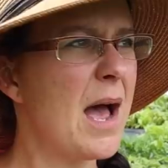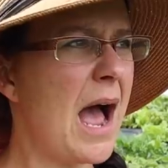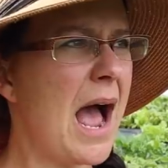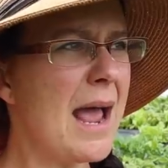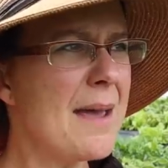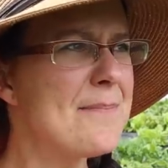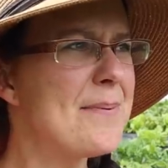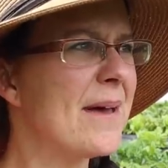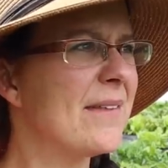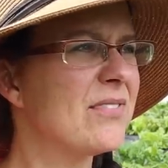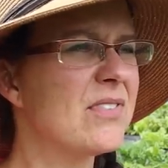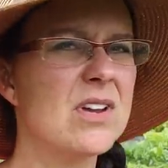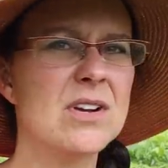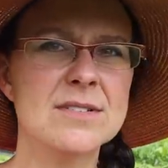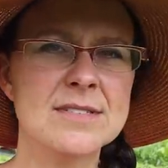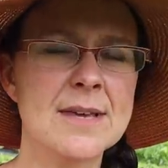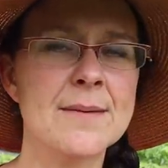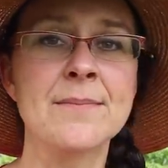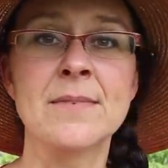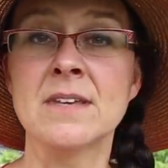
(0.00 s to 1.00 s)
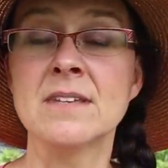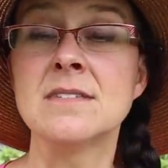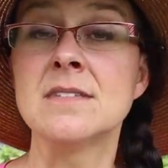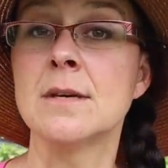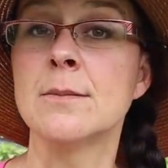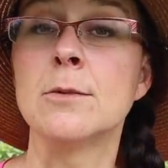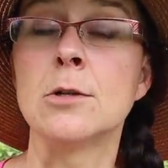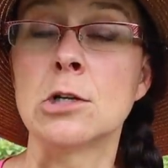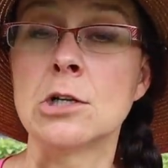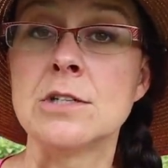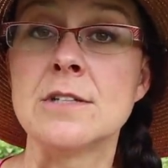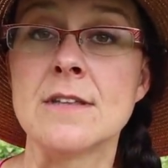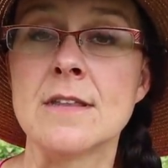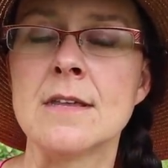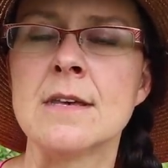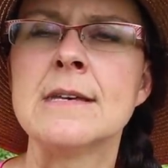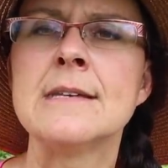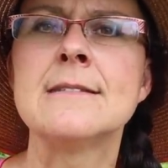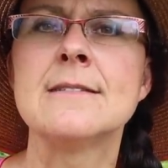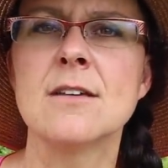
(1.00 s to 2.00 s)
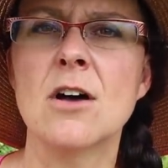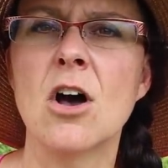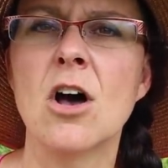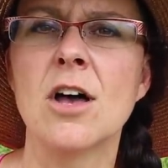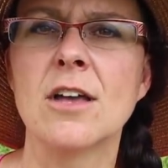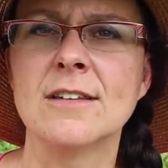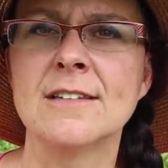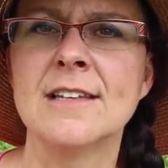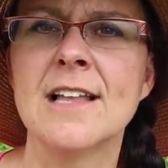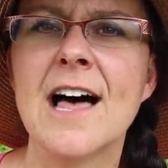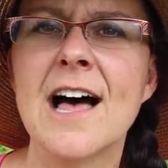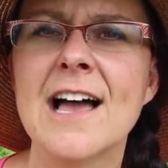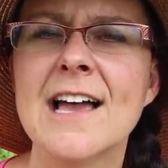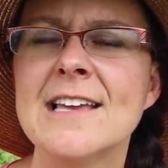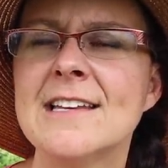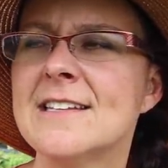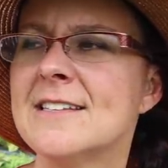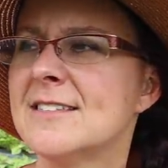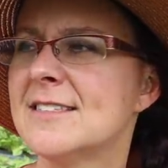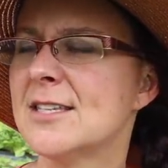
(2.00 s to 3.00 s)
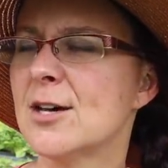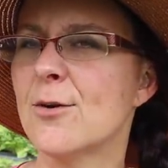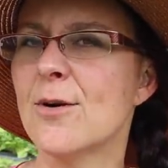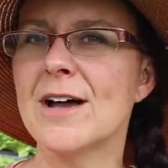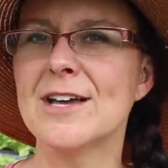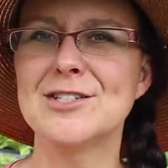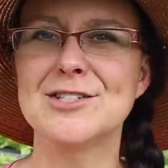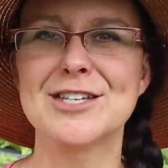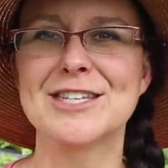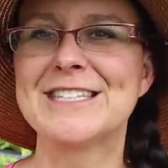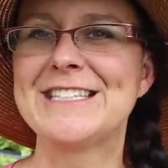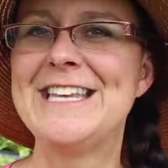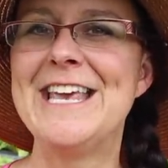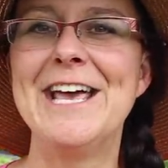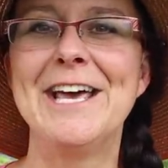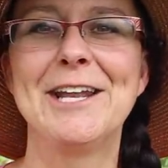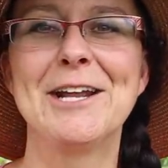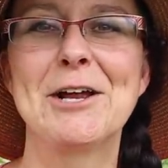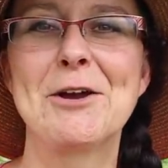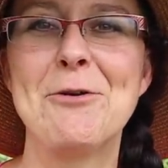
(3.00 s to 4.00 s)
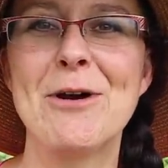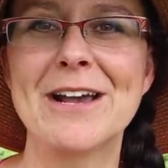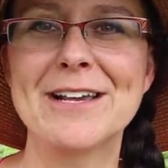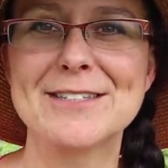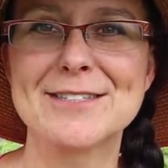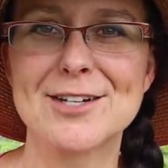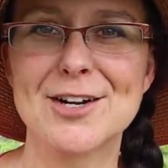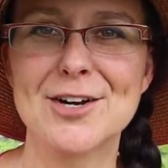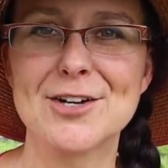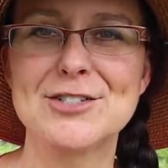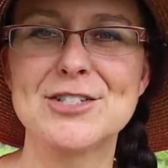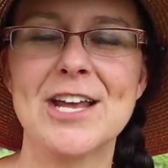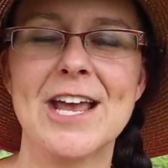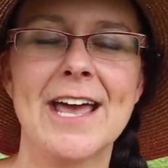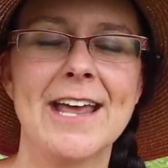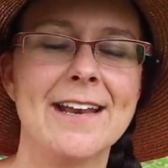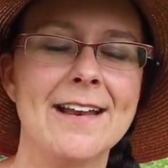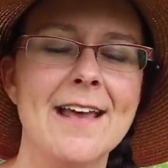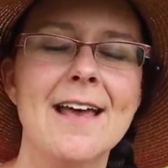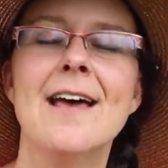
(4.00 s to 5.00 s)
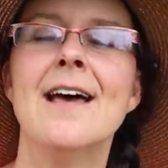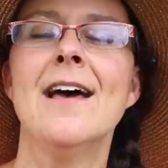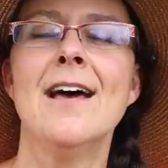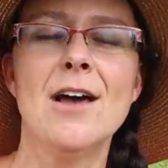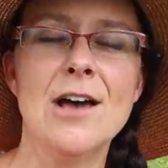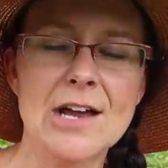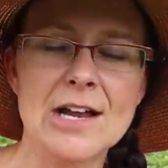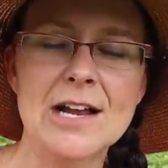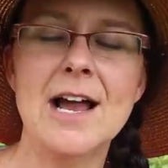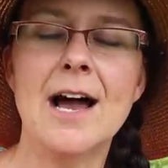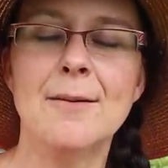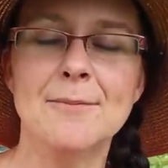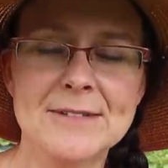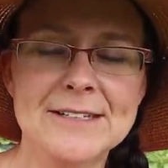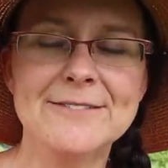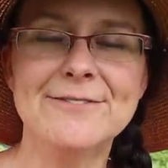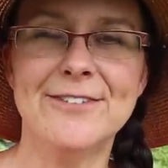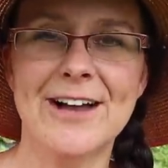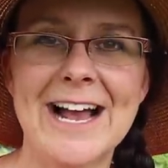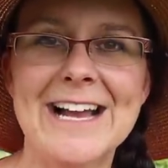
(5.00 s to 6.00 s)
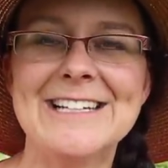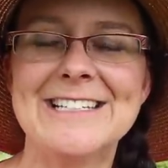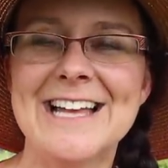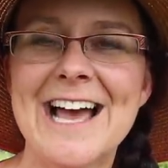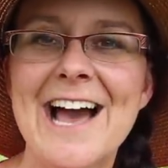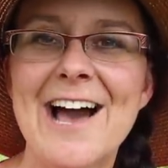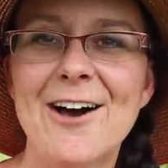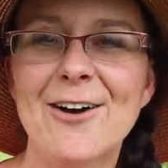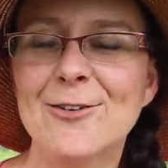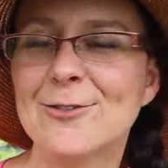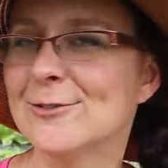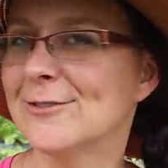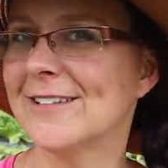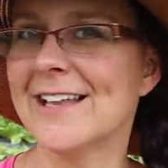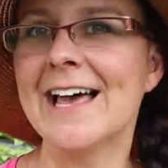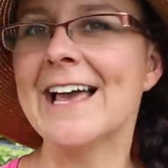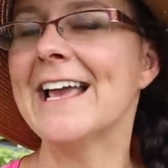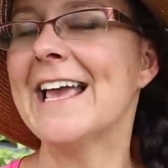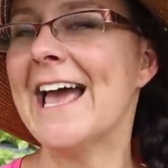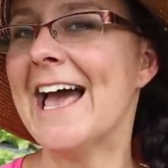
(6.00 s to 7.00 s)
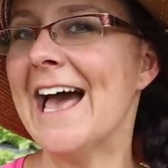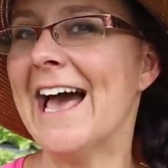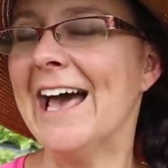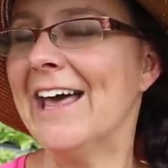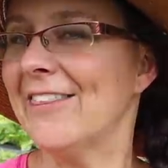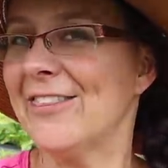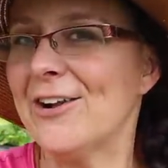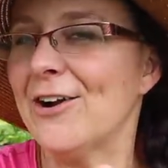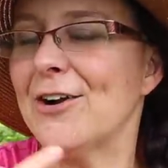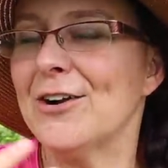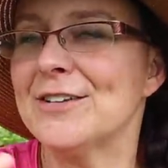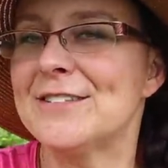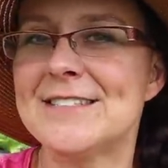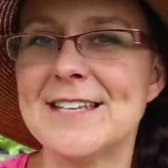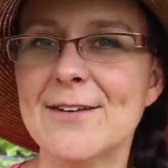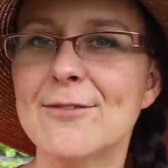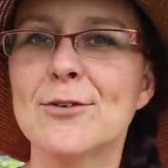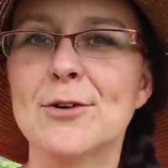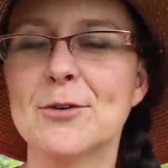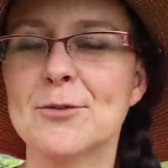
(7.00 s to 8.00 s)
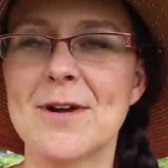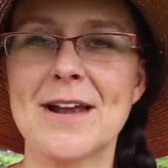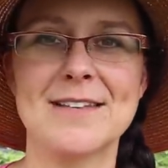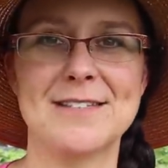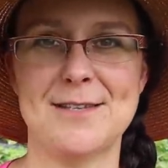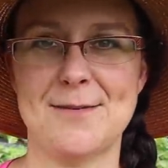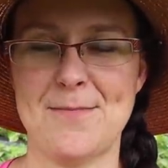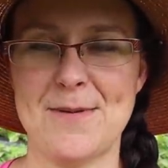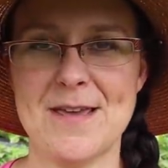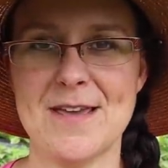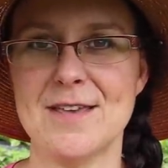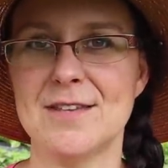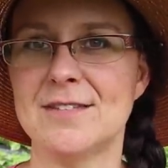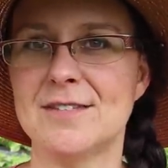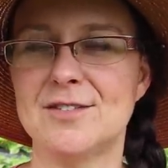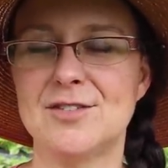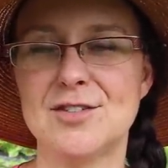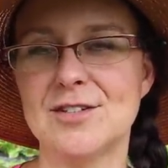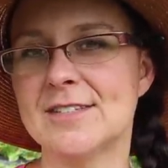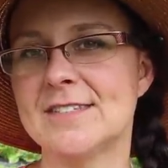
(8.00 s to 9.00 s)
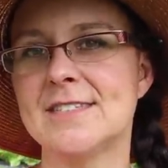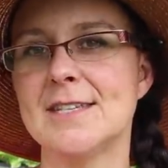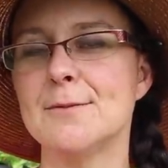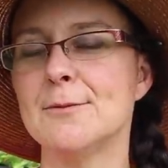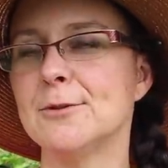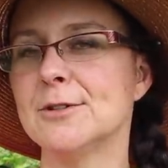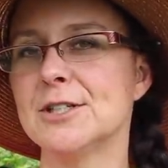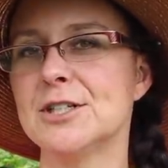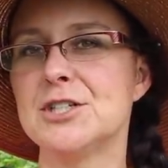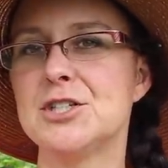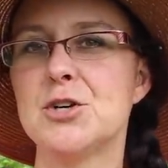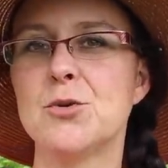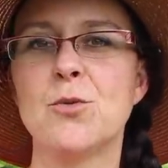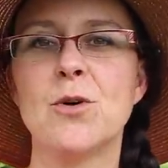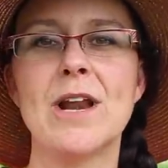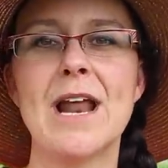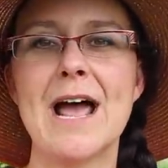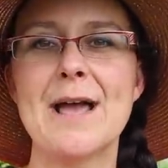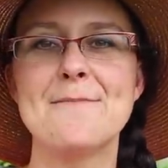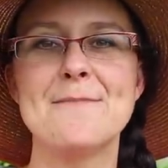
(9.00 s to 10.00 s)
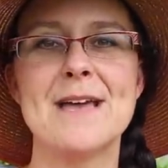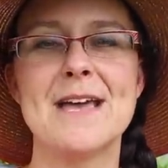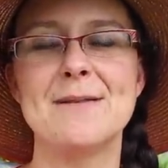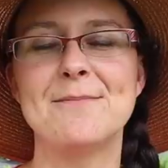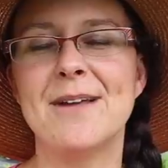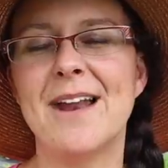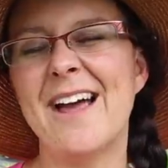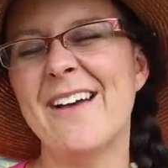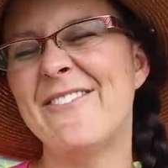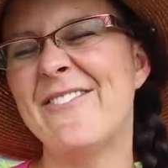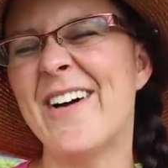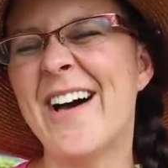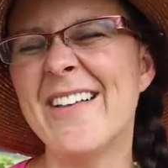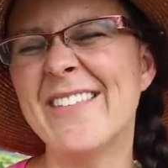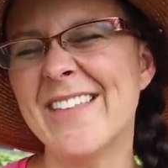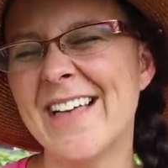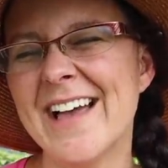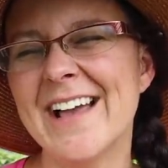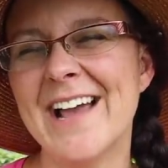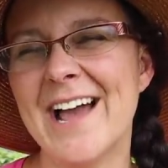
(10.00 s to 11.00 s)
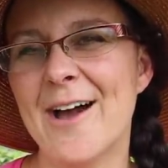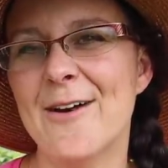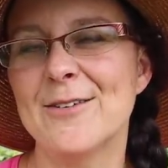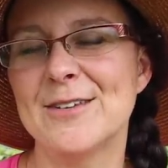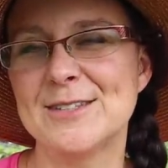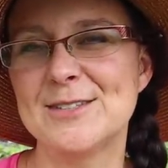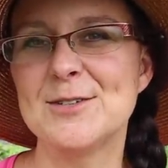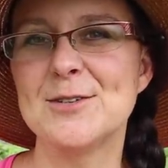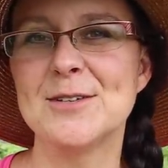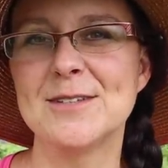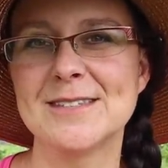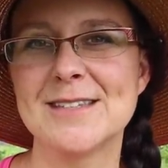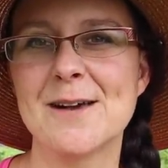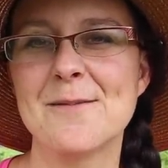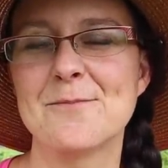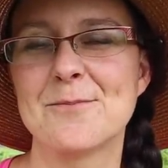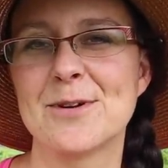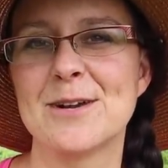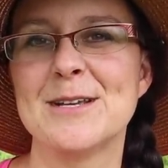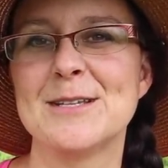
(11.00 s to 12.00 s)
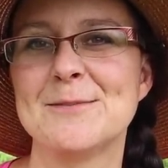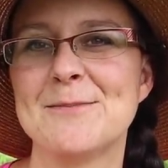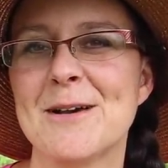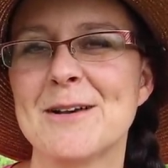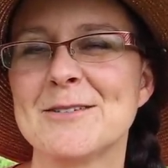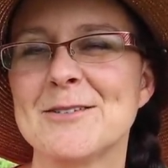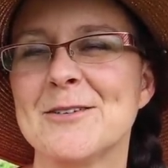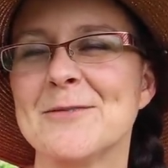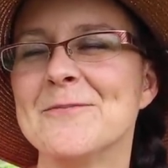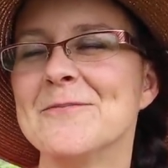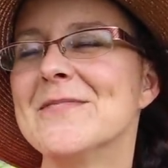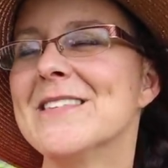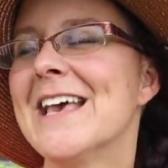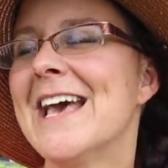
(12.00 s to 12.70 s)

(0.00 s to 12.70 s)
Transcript: I bet there's something similar to this online. And so I just did a quick search and come to find out, like there are several recipes just similar to what I made, but I felt like I was doing something pretty special.